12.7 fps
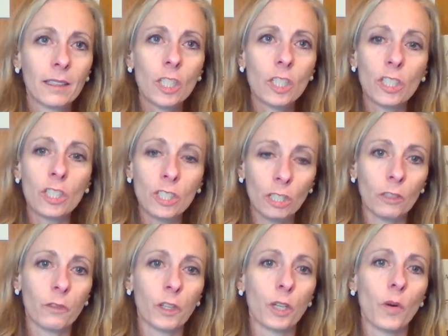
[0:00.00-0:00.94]
to
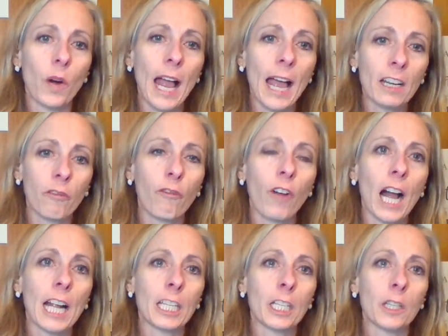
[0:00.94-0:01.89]
serve you,
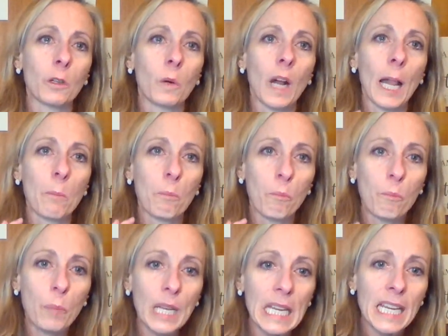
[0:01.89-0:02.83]
edify you, and
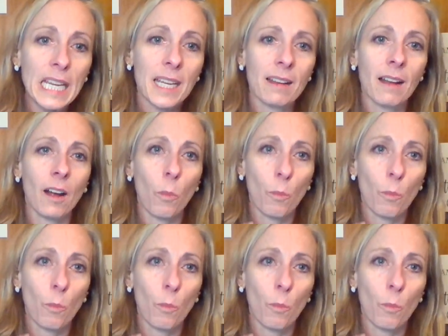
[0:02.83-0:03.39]
be a